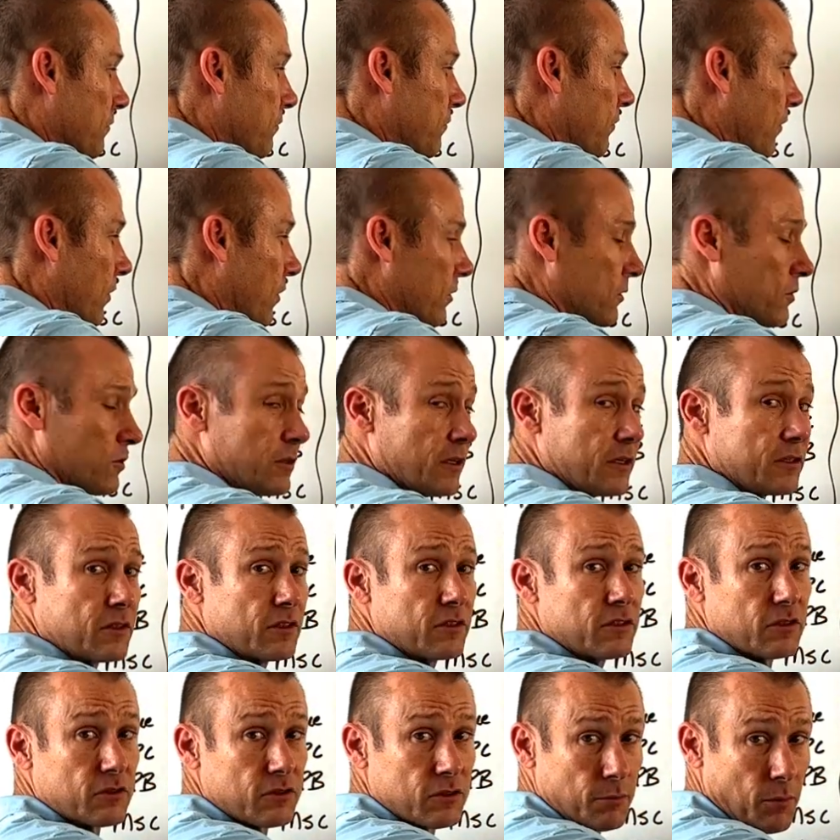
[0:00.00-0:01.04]
vertical
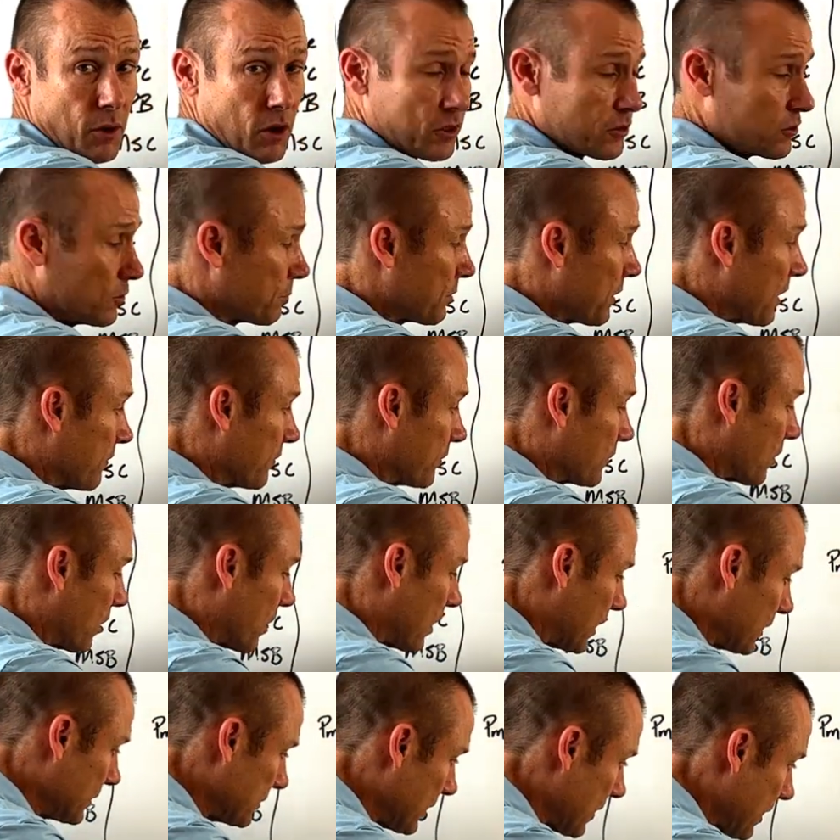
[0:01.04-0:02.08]
distance is the marginal private
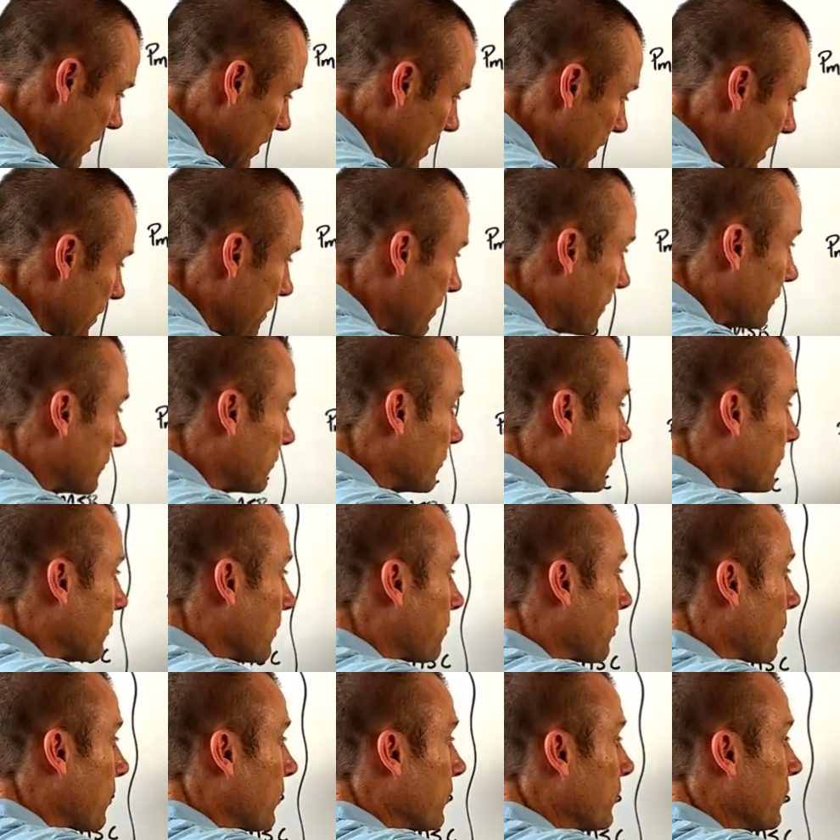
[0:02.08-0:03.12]
cost. This is the
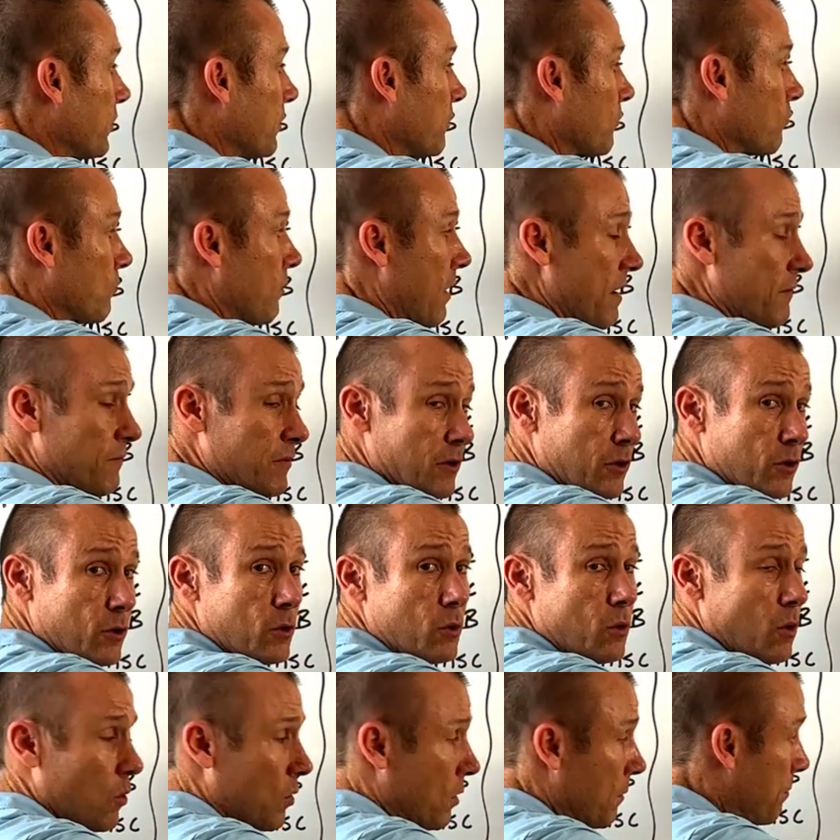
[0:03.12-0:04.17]
per unit revenue
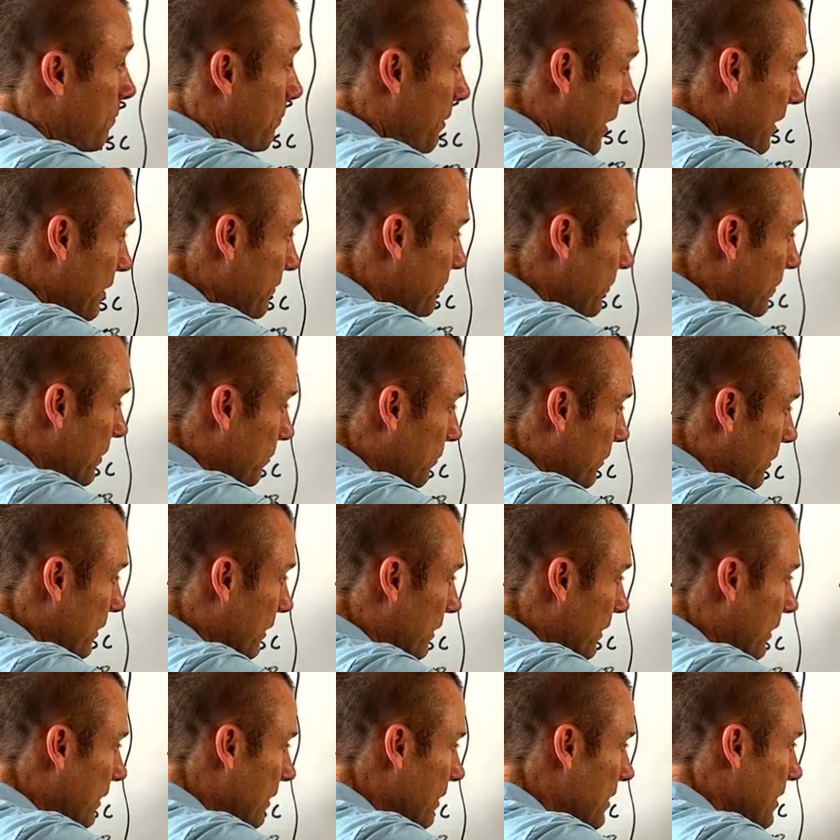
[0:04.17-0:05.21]
or benefit I'm going to
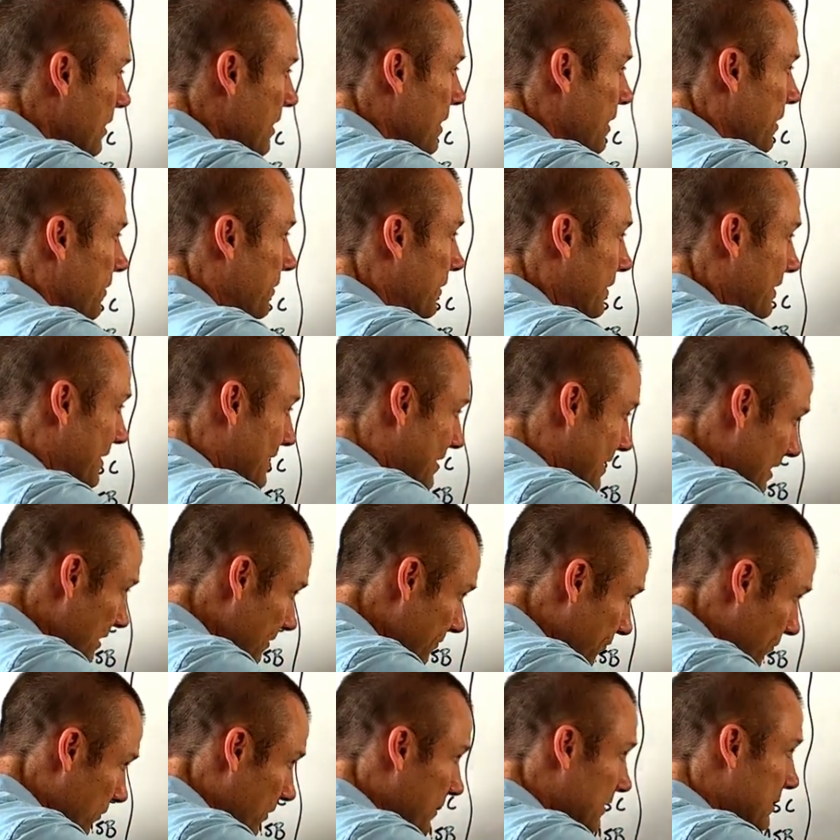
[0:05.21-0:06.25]
get. The
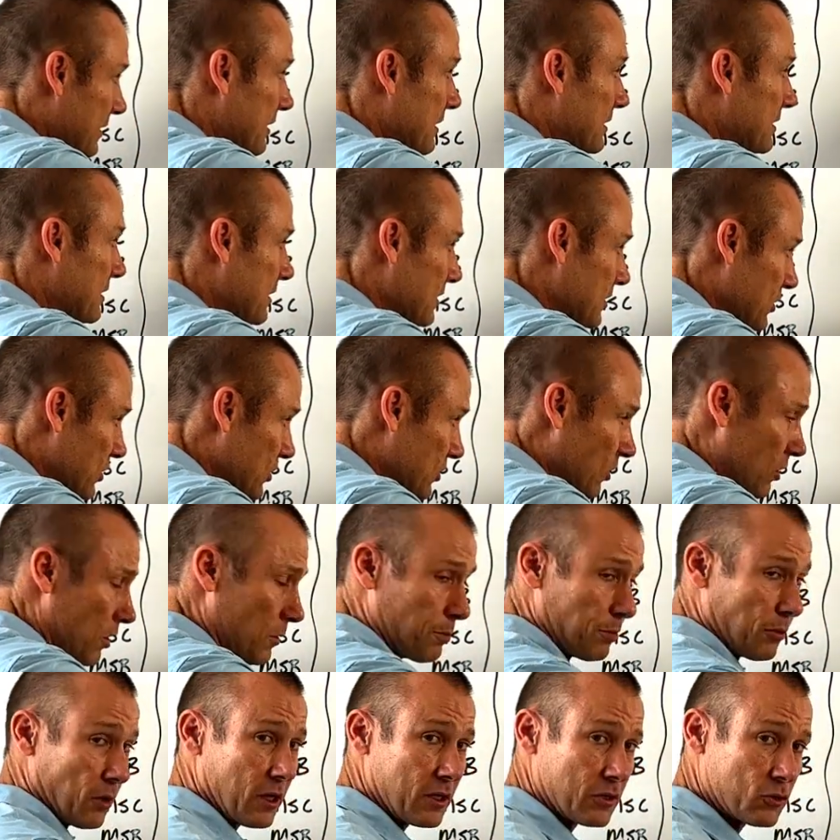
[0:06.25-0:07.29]
difference is the
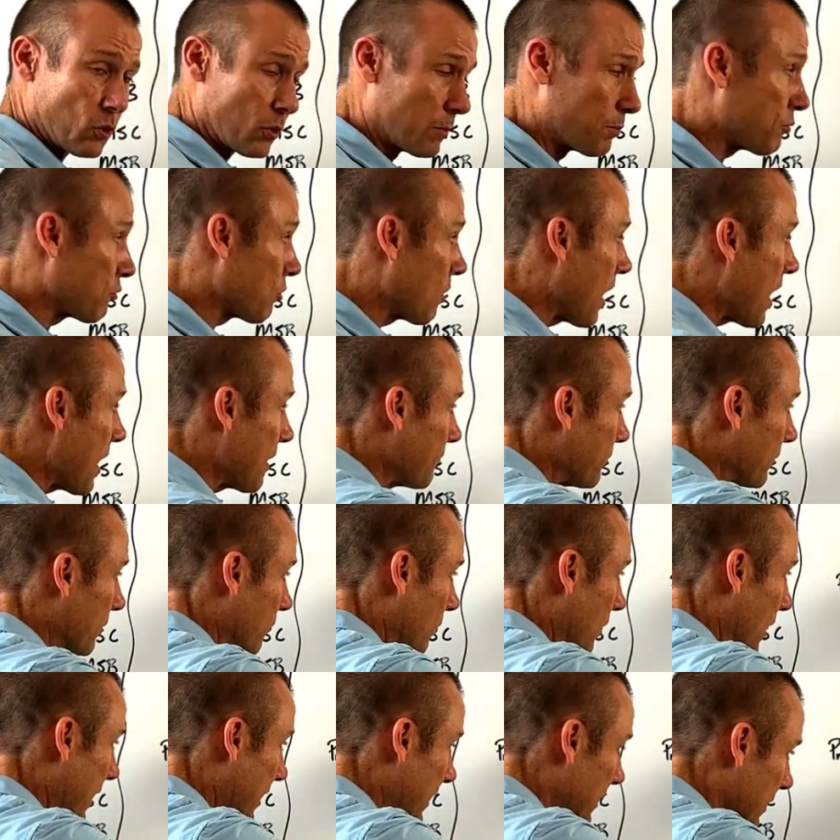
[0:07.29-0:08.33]
surplus or profit,
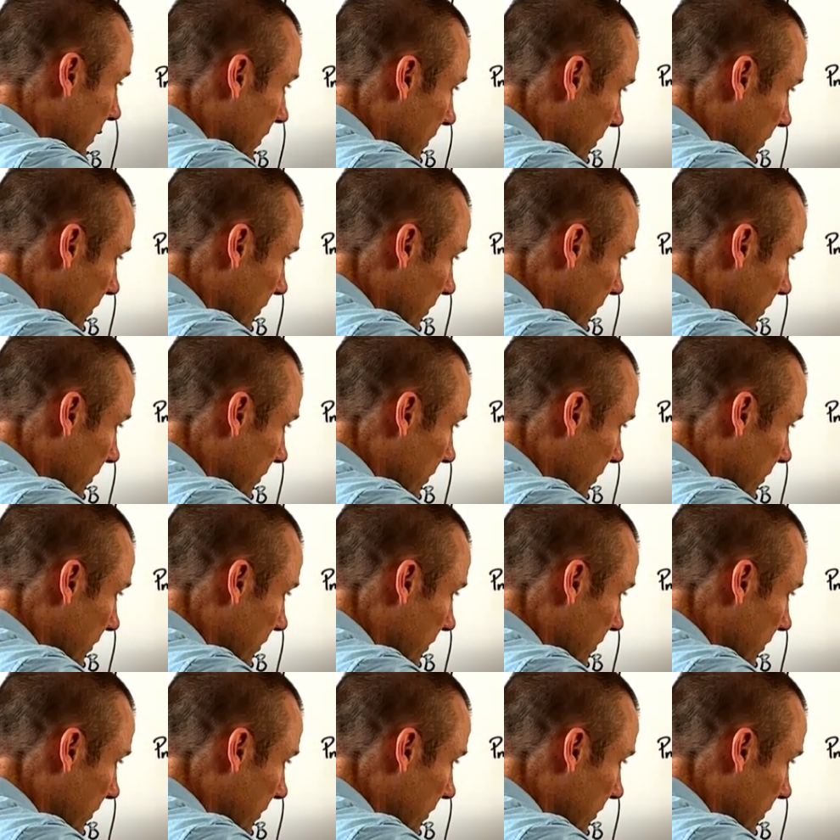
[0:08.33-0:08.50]
right?